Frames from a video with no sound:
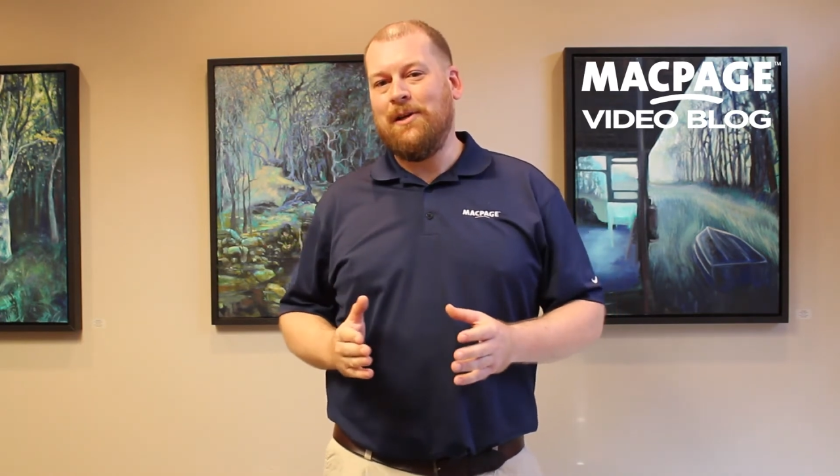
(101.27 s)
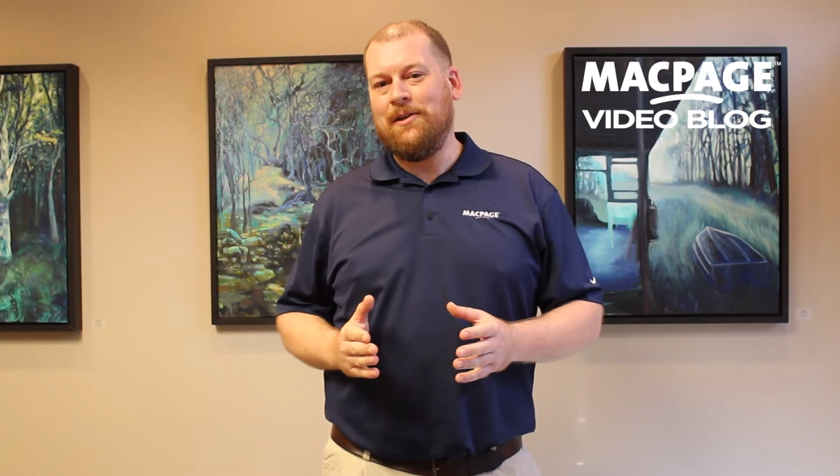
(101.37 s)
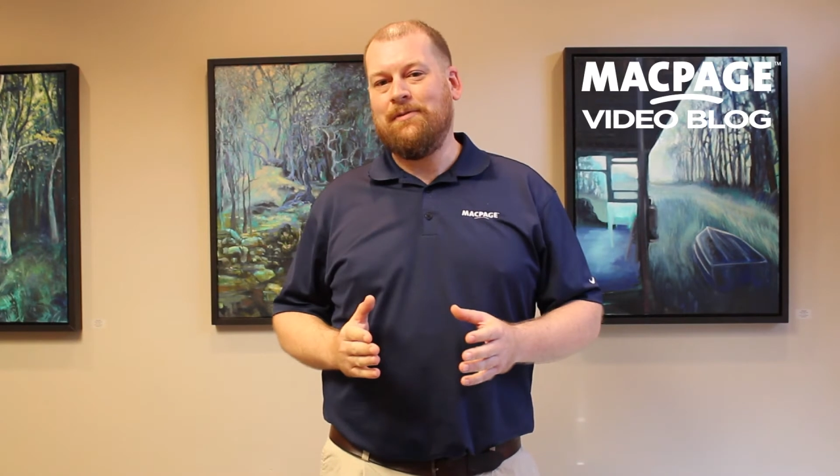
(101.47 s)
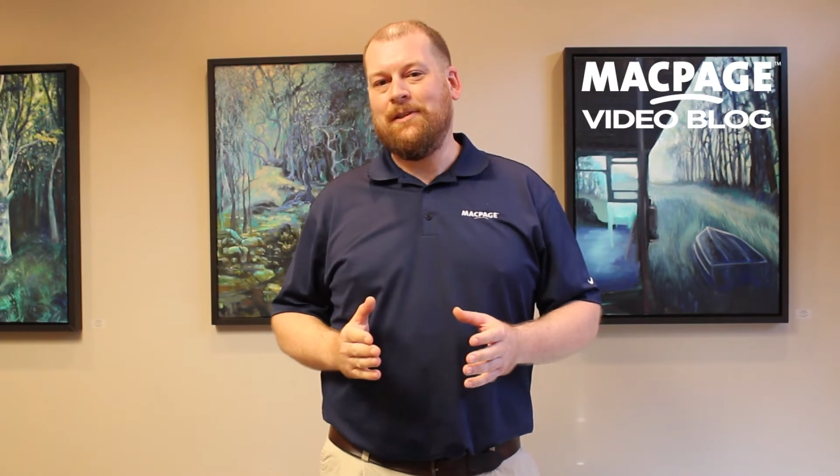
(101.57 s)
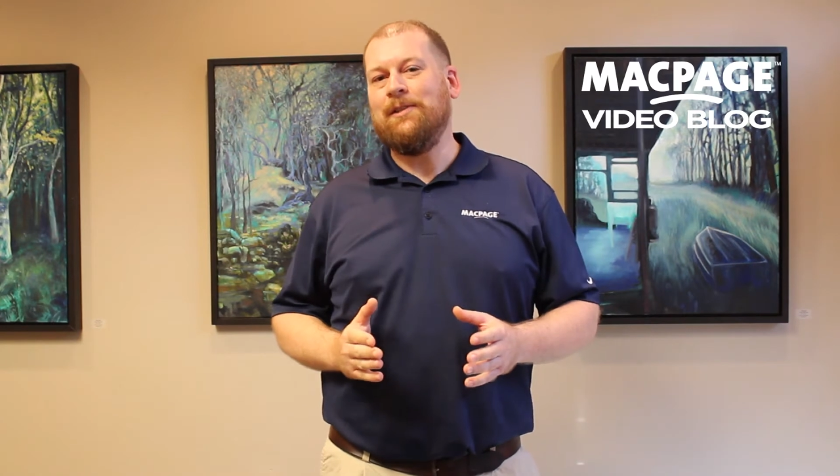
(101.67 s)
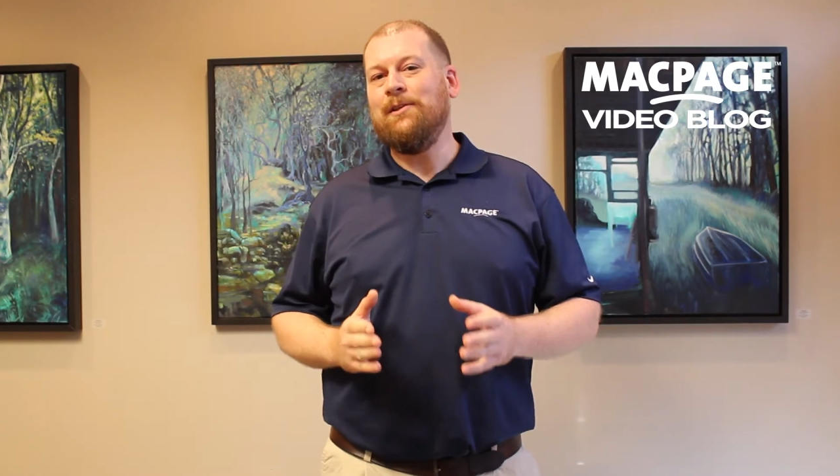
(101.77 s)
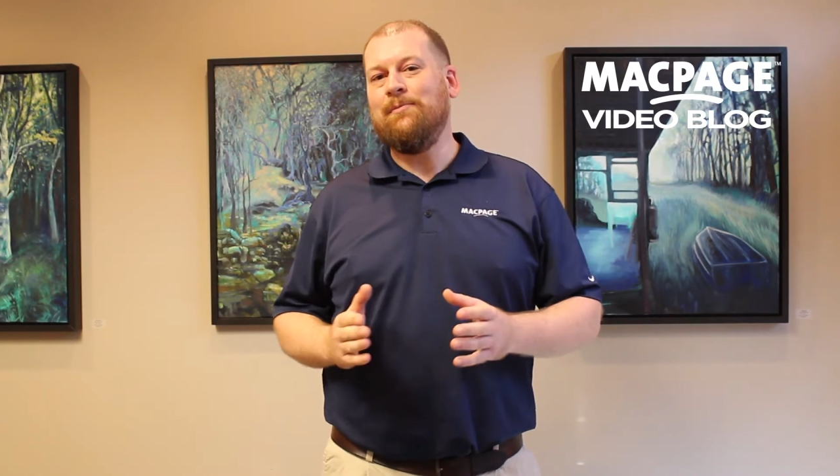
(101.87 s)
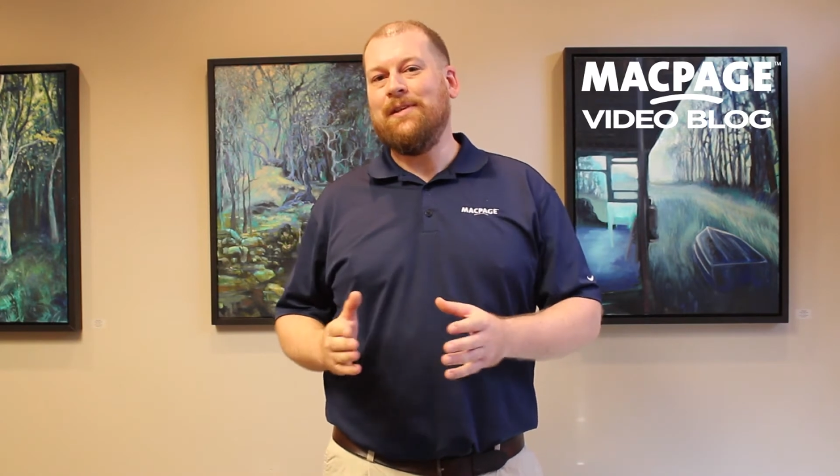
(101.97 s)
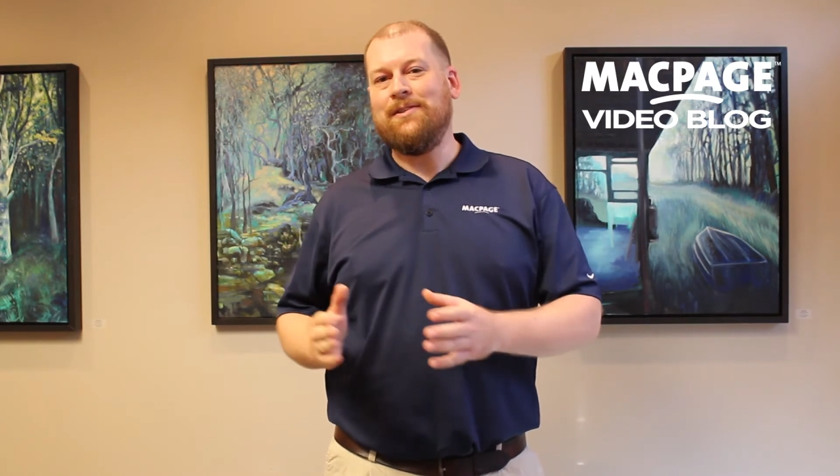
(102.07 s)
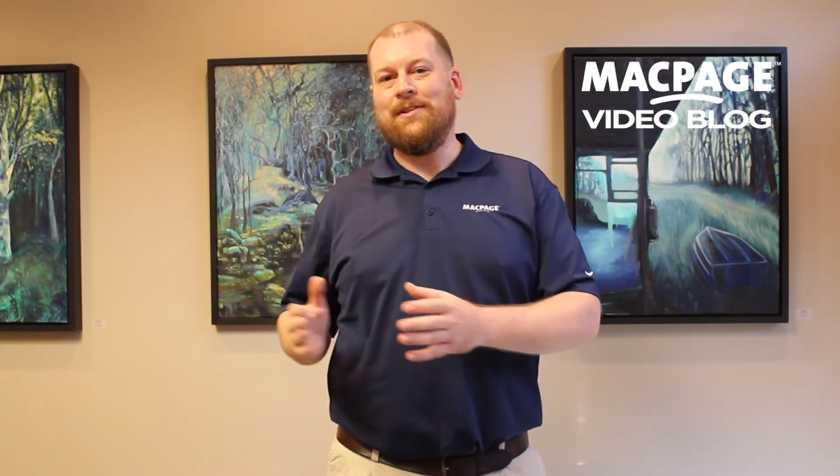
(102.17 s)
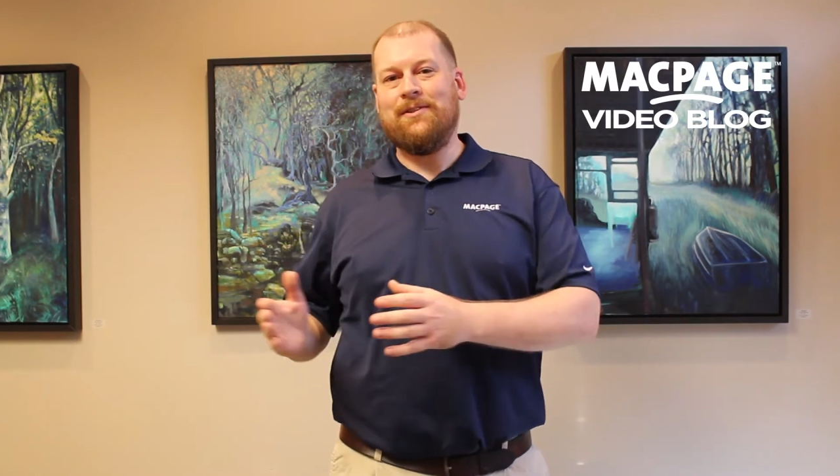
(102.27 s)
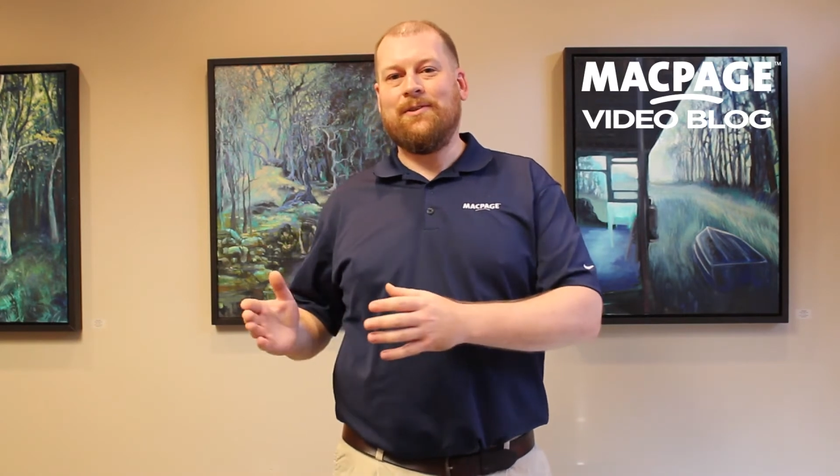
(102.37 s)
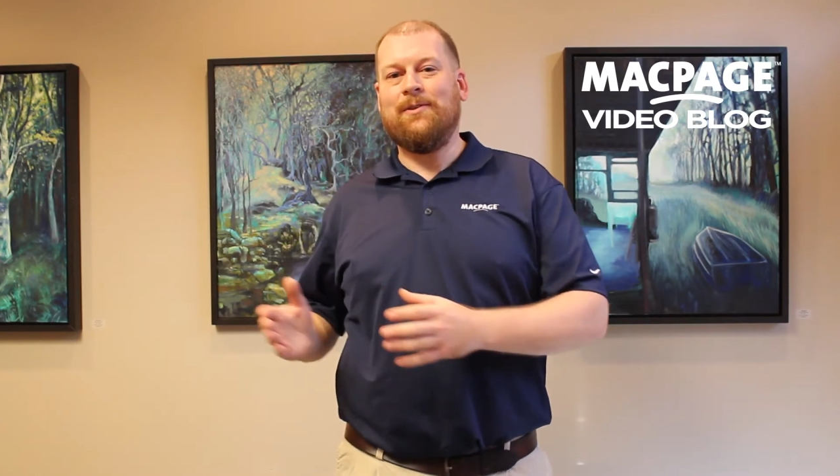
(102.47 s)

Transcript: benefit to the business,